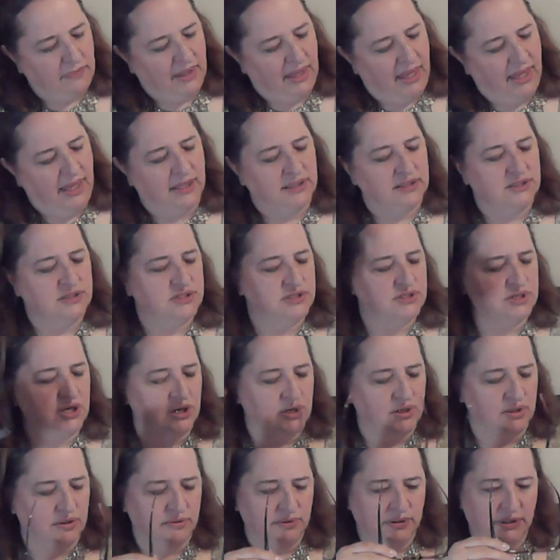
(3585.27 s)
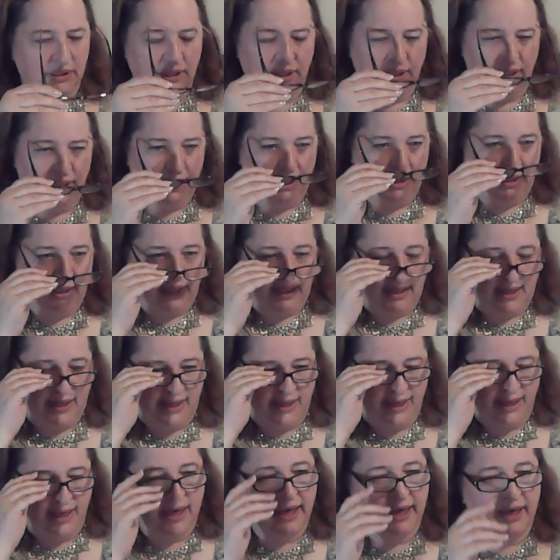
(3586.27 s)
And so
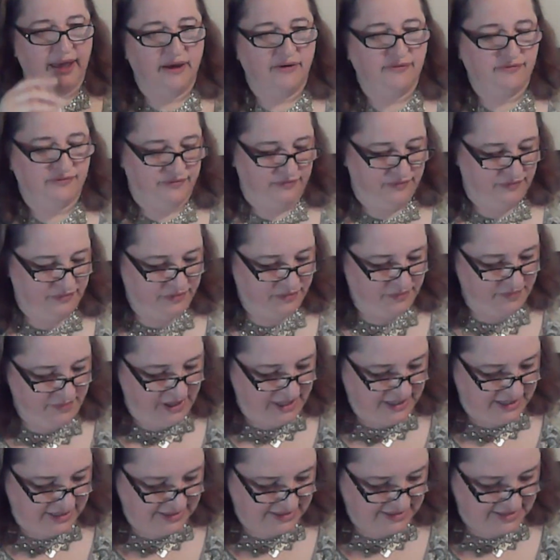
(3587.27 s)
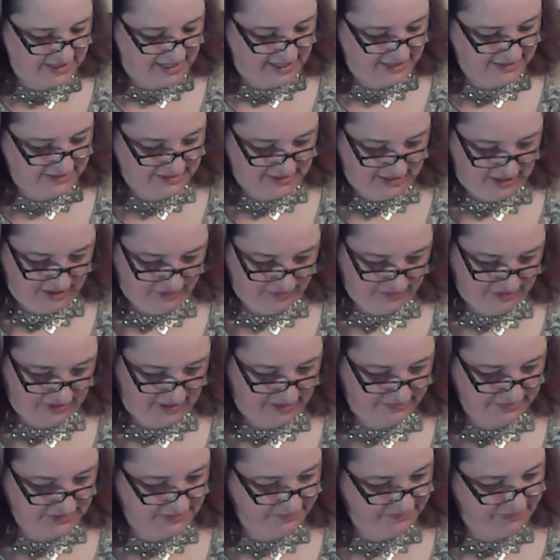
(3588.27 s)
I have 3 designs here that
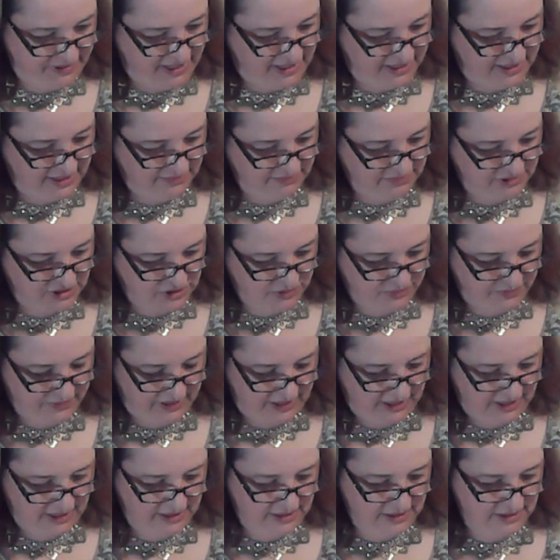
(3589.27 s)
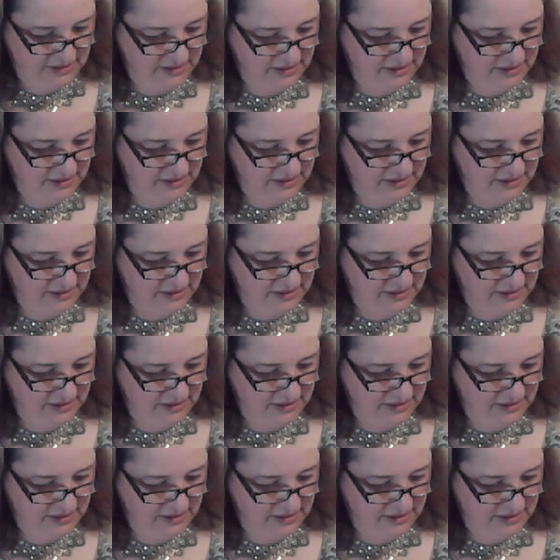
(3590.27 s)
I'm debating between.